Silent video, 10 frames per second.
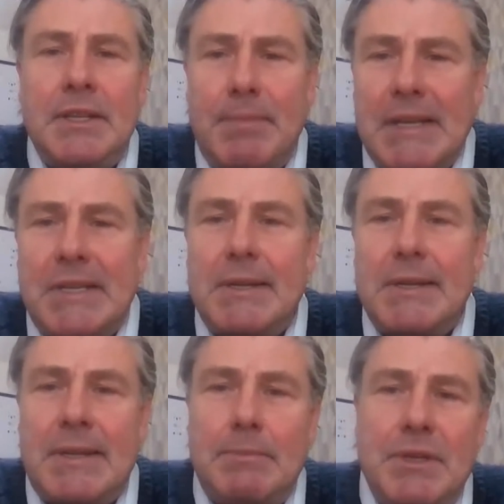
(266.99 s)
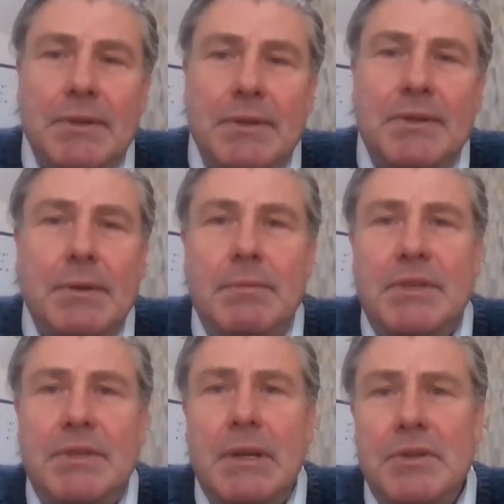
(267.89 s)
its basic assumptions
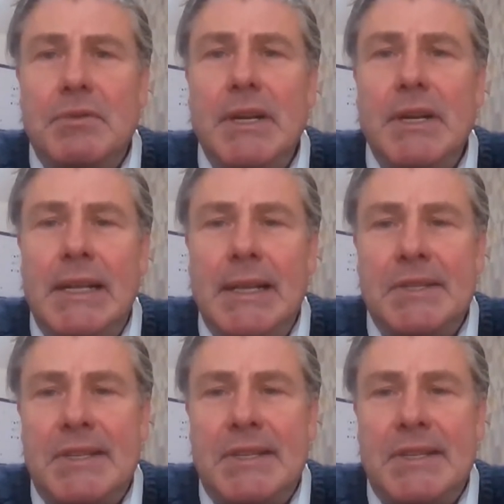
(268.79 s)
so as to critically